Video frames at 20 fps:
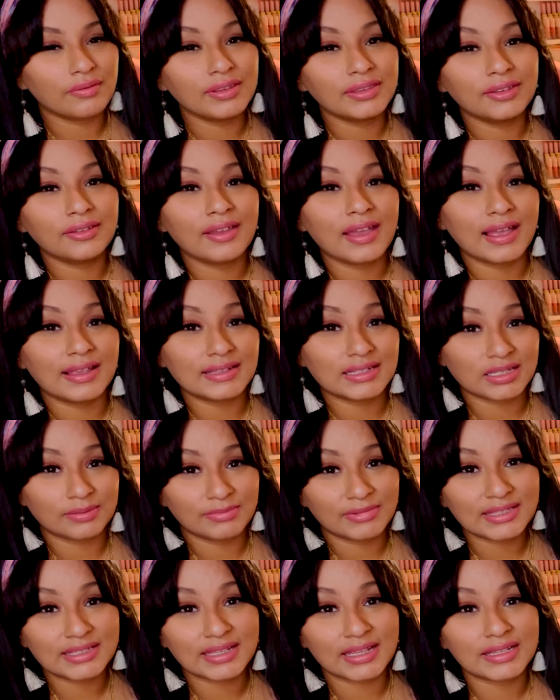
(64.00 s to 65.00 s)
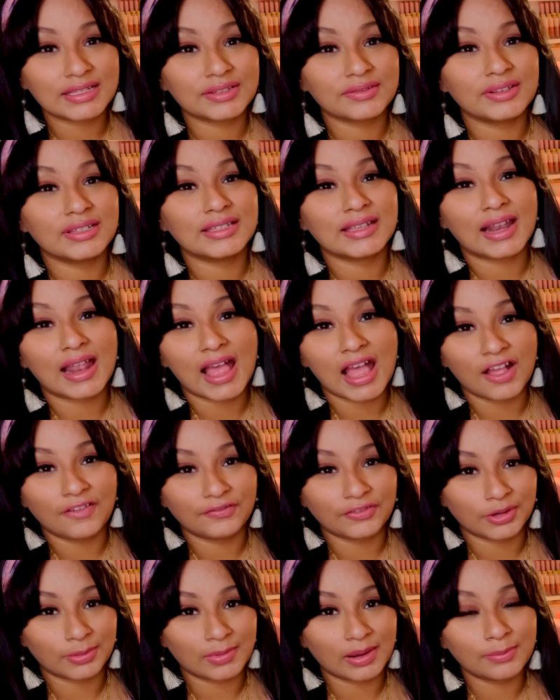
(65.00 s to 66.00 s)
with you guys some accessories that I have
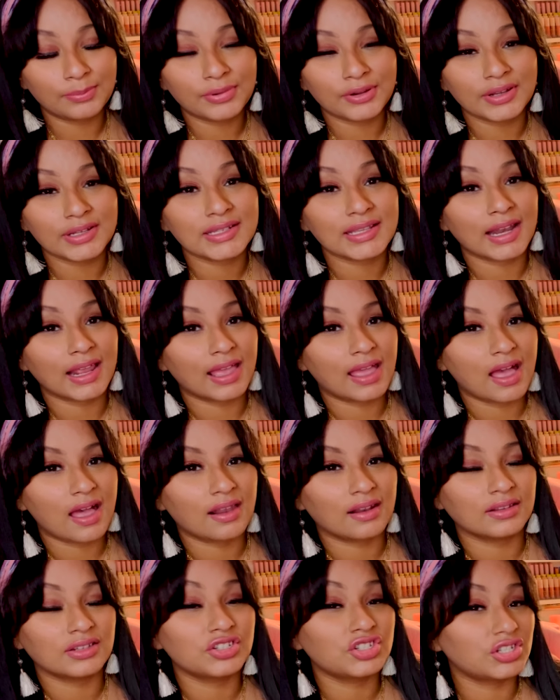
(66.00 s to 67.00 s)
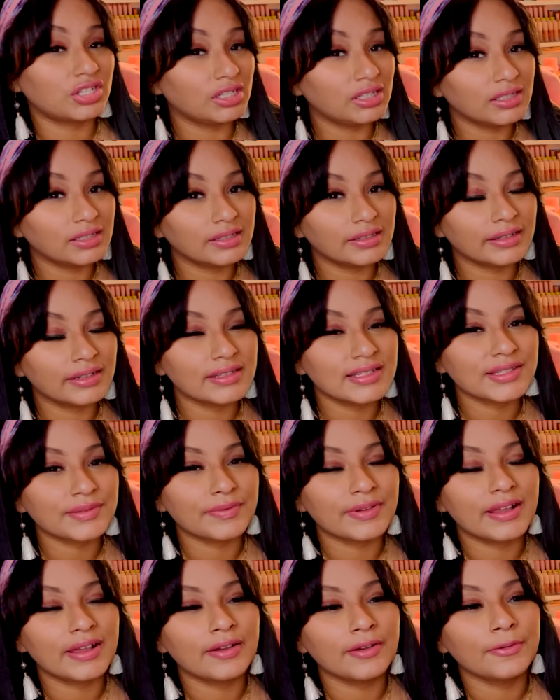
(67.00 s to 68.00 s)
for my purse that I got on Shein as
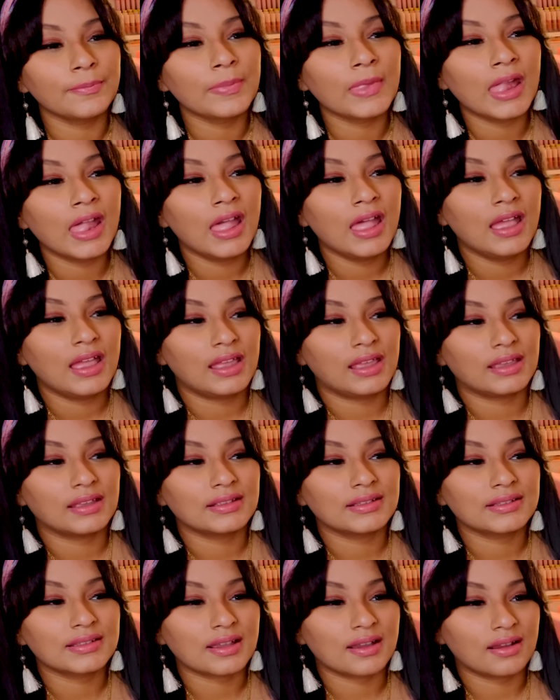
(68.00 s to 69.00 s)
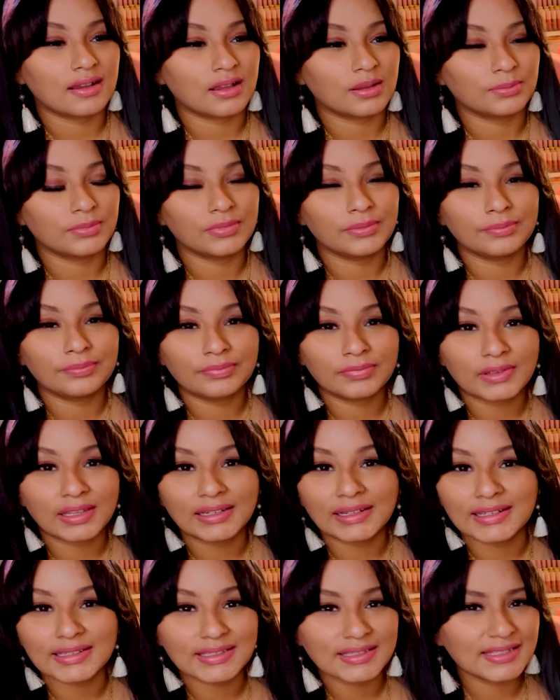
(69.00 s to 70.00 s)
well, and um
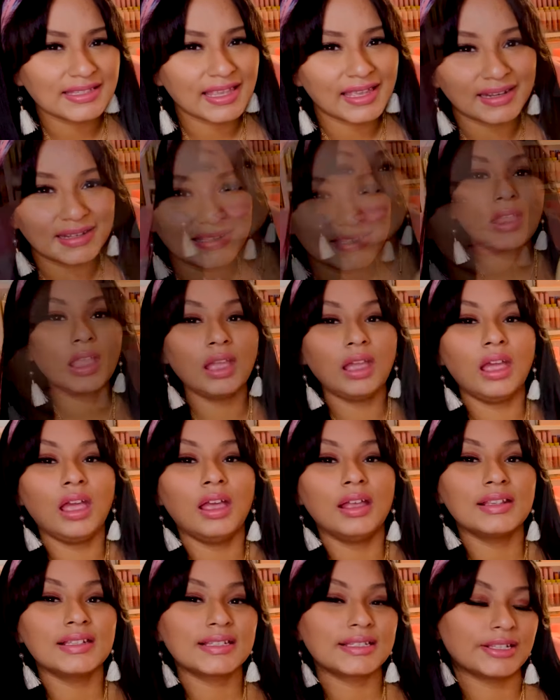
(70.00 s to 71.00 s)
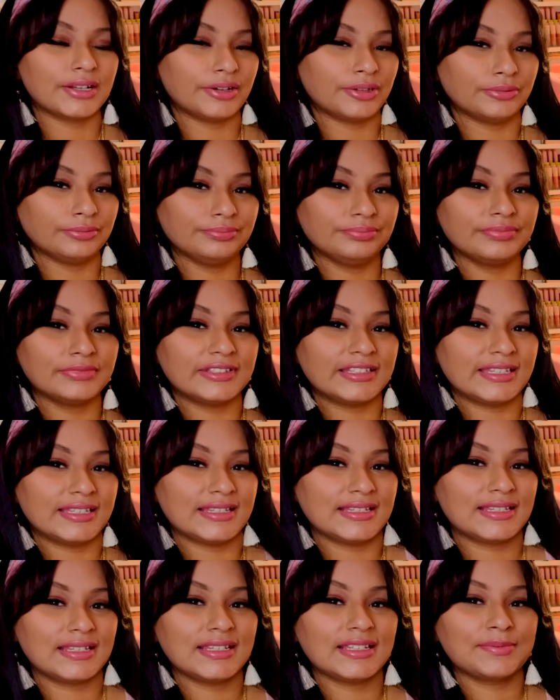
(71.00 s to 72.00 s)
let's just get into it. So
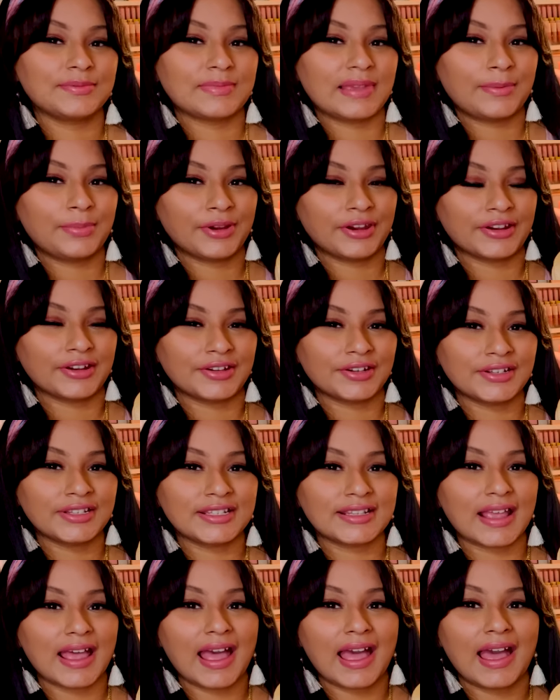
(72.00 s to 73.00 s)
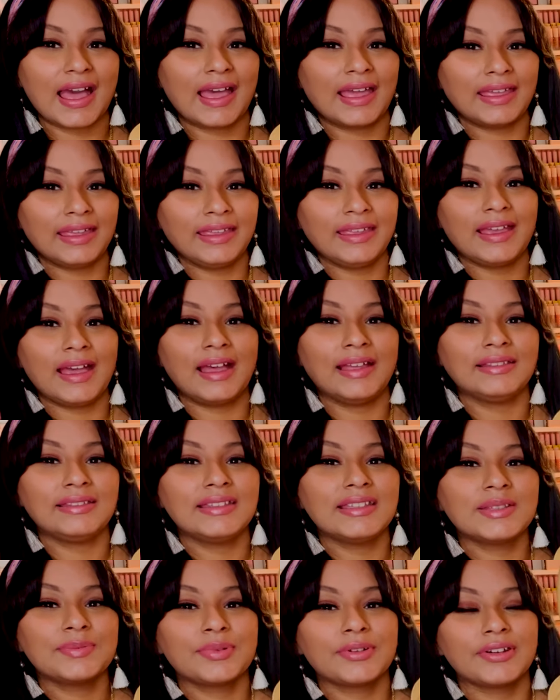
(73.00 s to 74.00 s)
this is my purse. I got
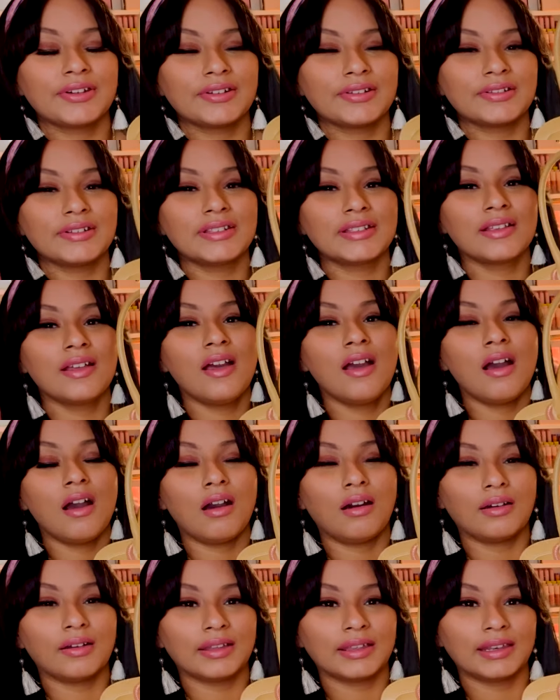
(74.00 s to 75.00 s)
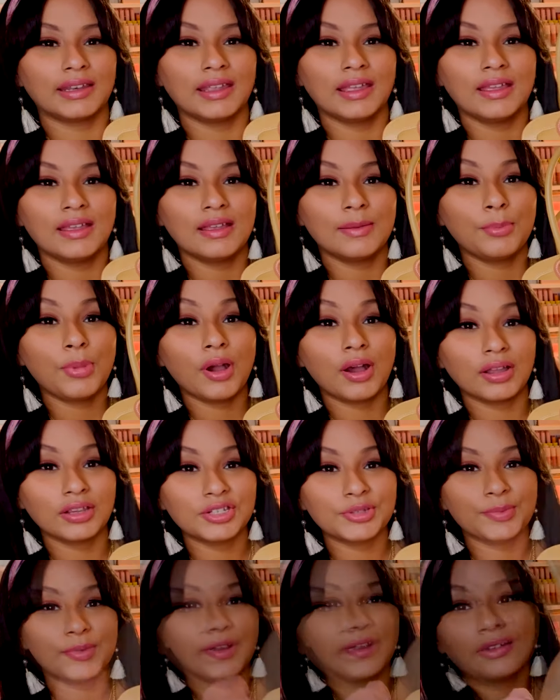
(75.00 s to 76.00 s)
this purse on
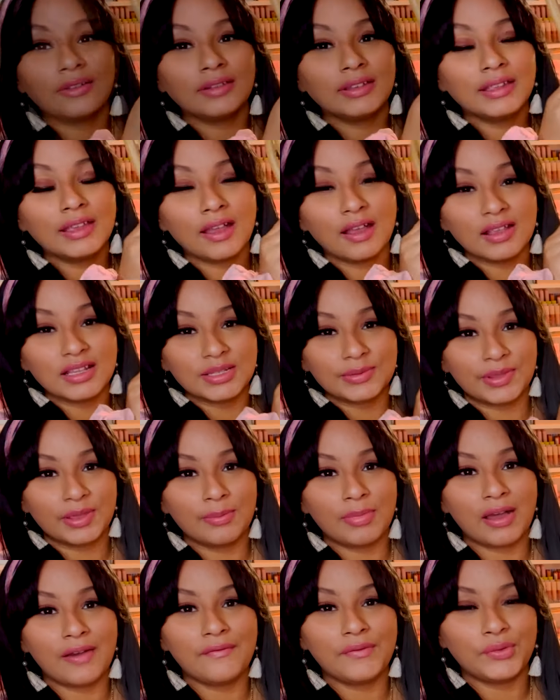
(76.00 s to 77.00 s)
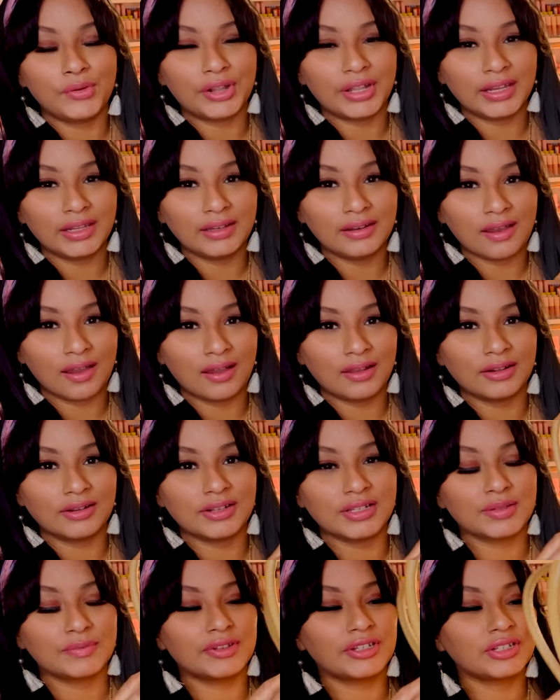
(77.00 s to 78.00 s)
Poshmark. It only cost me about forty
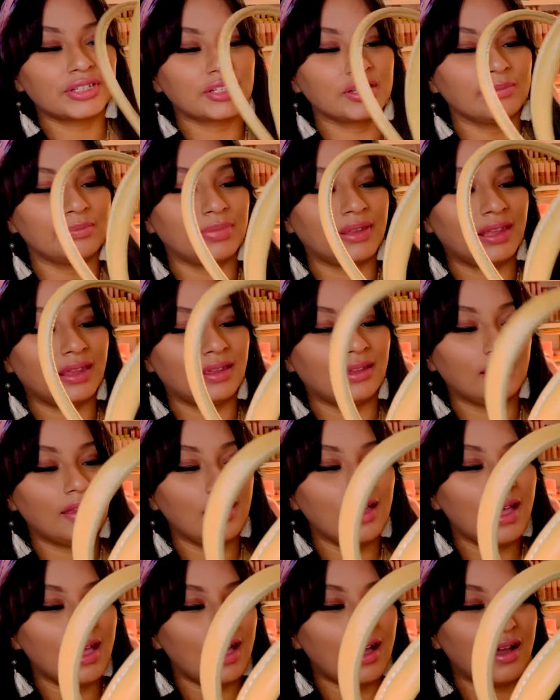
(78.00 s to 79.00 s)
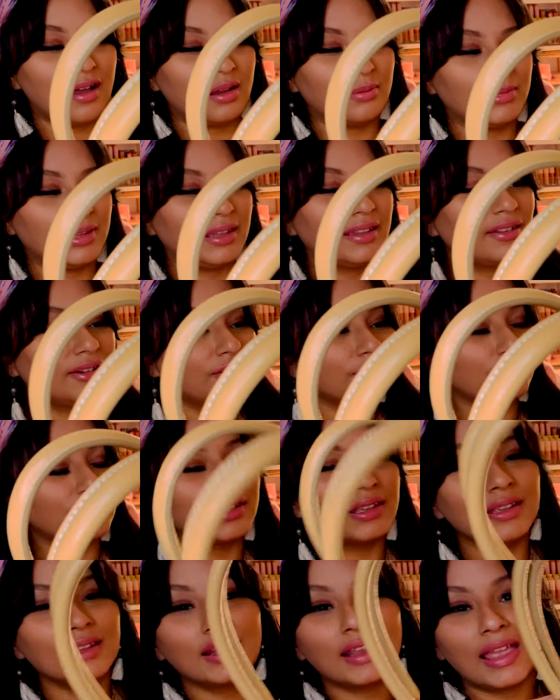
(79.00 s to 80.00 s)
dollars with shipping um,
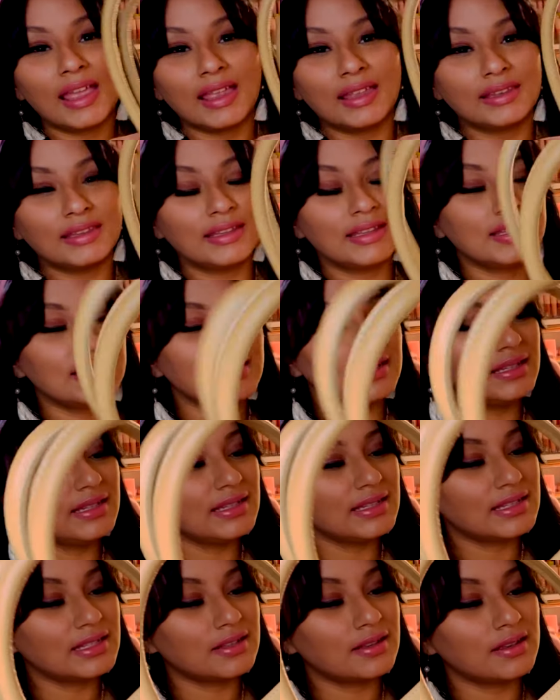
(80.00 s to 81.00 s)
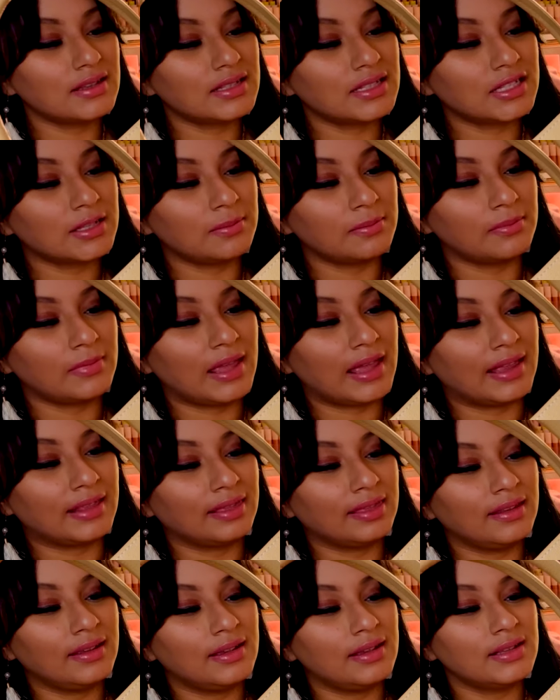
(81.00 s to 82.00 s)
included, and this is the
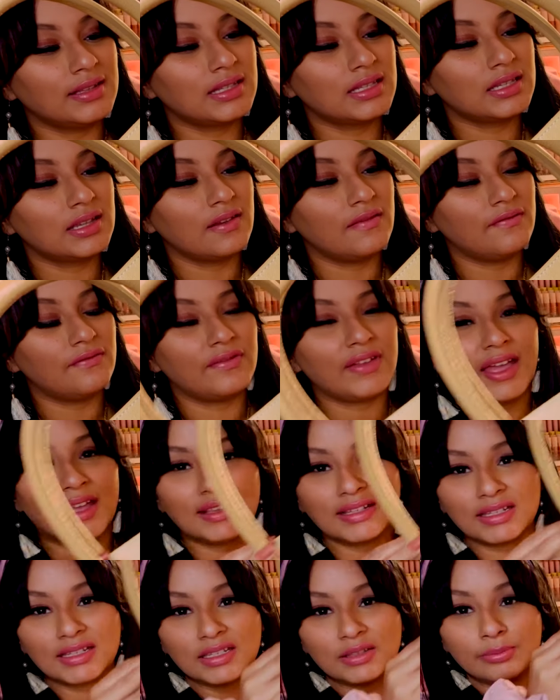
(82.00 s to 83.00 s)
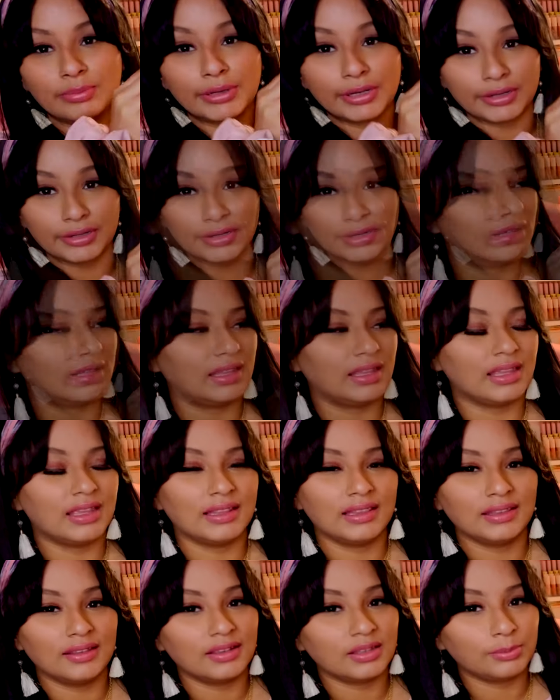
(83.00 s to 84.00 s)
Samantha Tavasa purse.
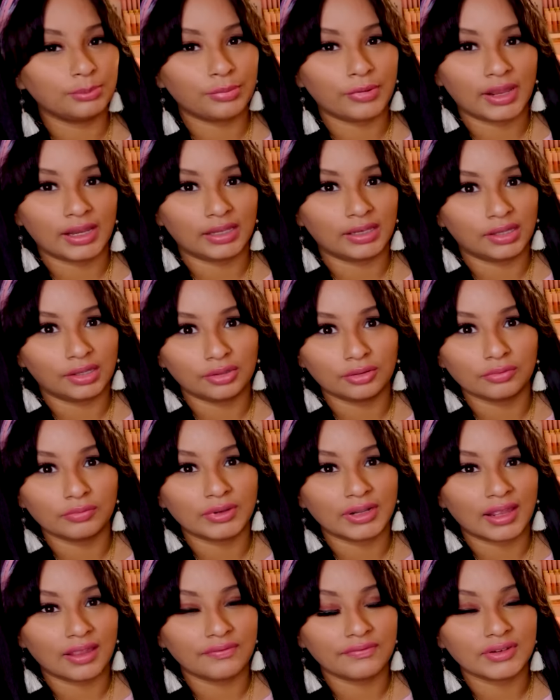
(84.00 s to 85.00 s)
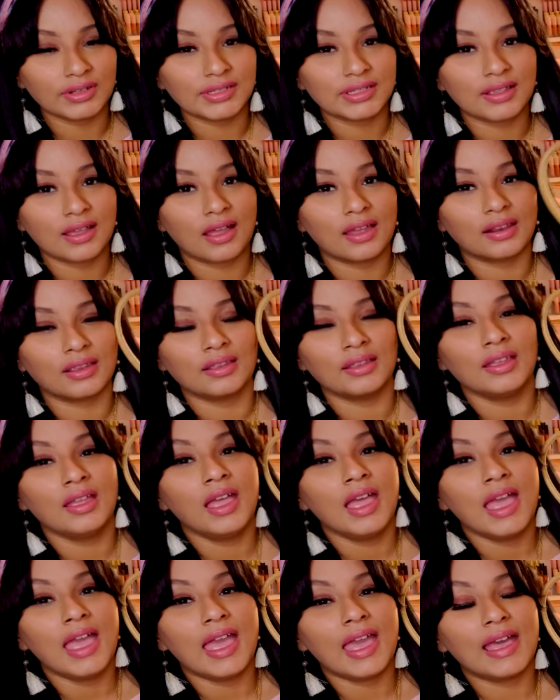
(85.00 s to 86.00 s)
It looked brand new when I first got it,
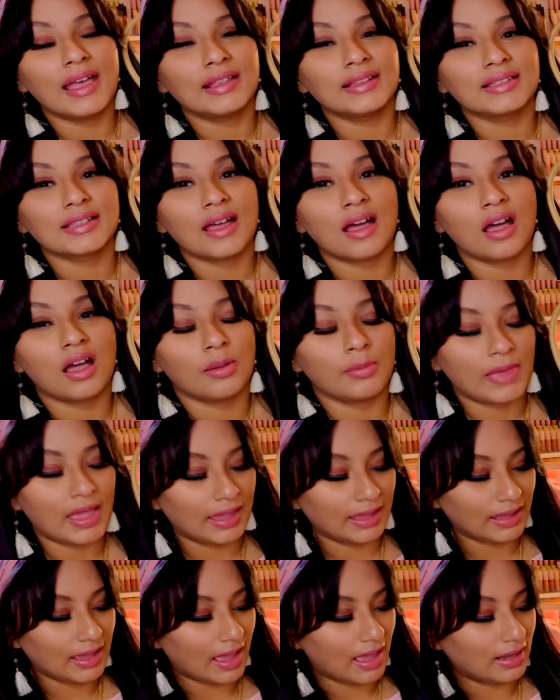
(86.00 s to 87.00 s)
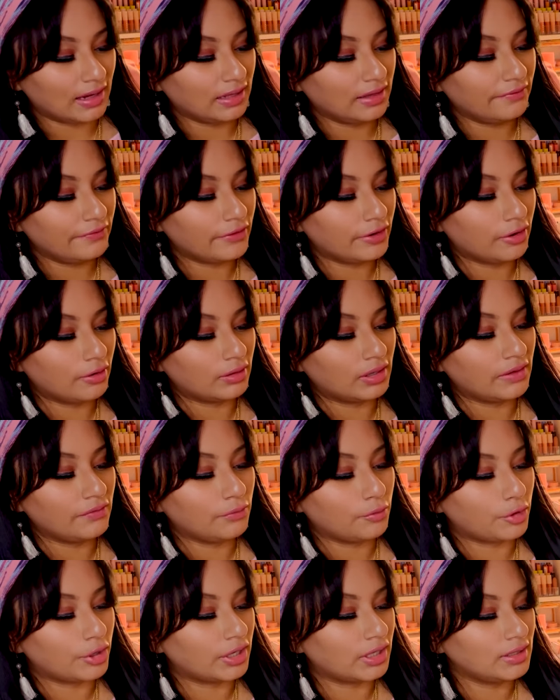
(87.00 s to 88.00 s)
and um, I got it for only
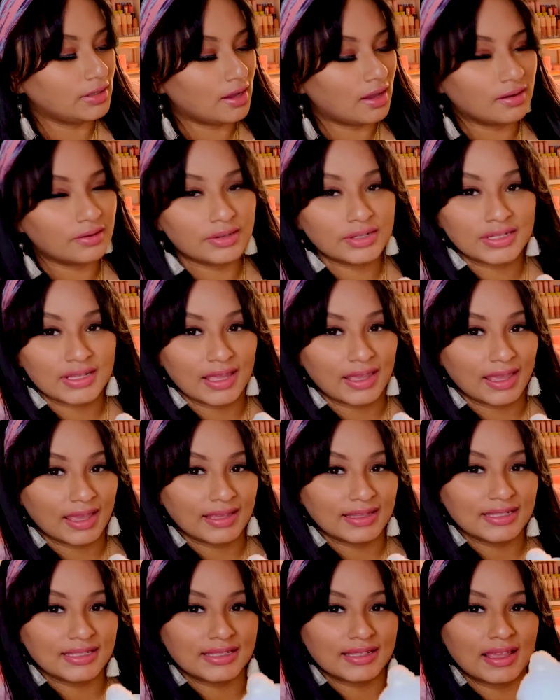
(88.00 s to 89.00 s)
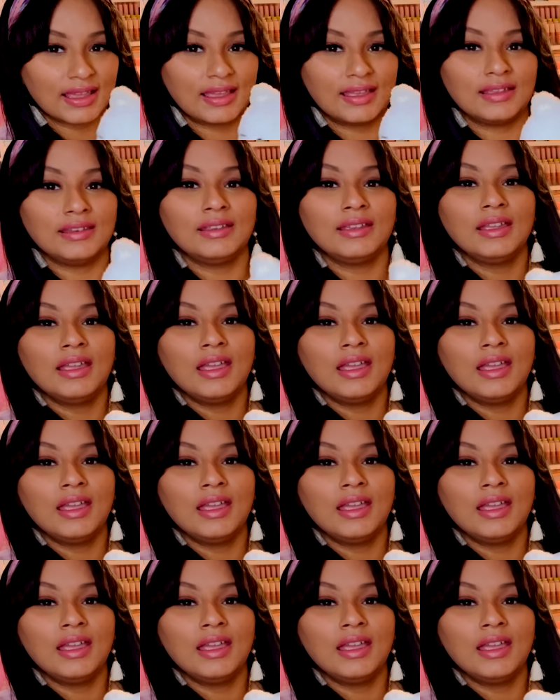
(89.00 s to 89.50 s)
forty dollars like I said.